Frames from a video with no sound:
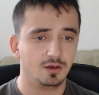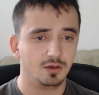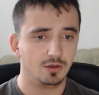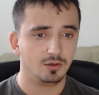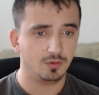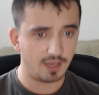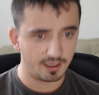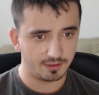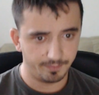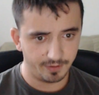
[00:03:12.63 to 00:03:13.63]
you like
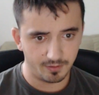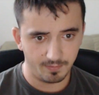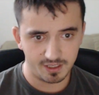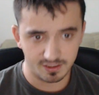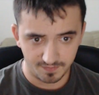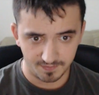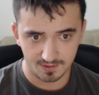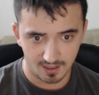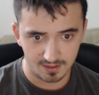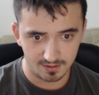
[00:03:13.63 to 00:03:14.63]
to play your match at
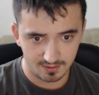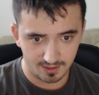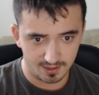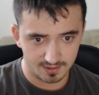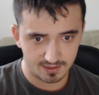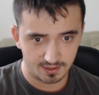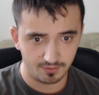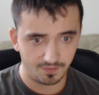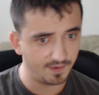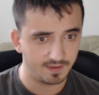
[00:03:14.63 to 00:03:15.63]
1500 ratings and you
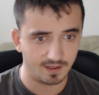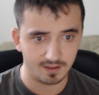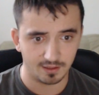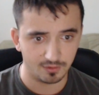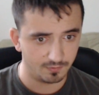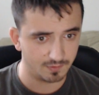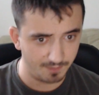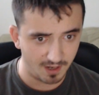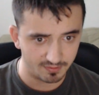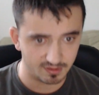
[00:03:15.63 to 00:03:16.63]
think they're not
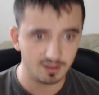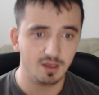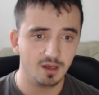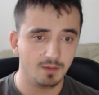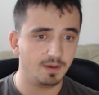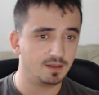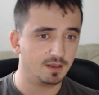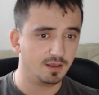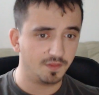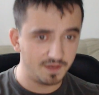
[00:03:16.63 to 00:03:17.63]
overpowered, but
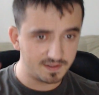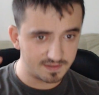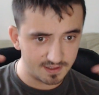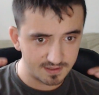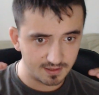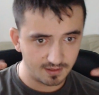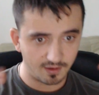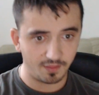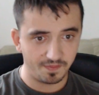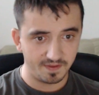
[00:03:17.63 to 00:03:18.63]
this is
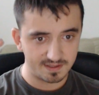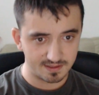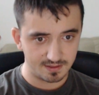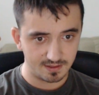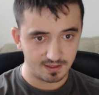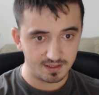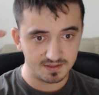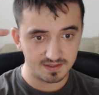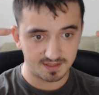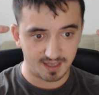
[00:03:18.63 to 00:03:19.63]
the
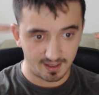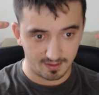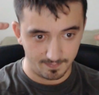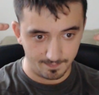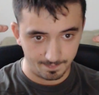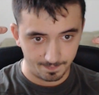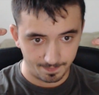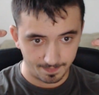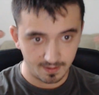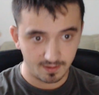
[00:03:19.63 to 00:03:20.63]
scale.
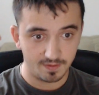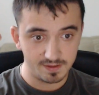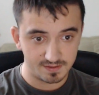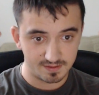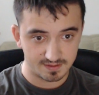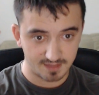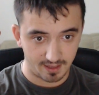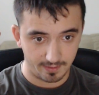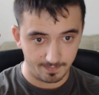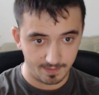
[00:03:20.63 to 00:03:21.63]
This is the
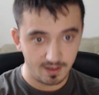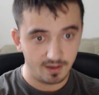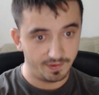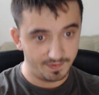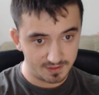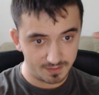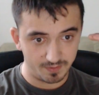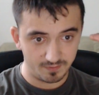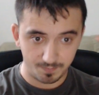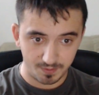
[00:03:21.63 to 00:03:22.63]
scale. This is
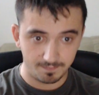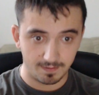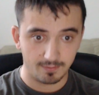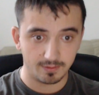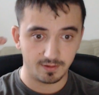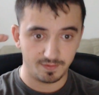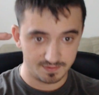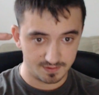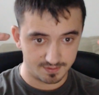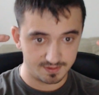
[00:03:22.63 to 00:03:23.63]
PvP power, this
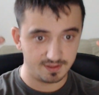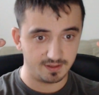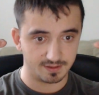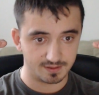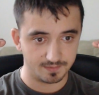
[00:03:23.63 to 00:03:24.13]
is resilience.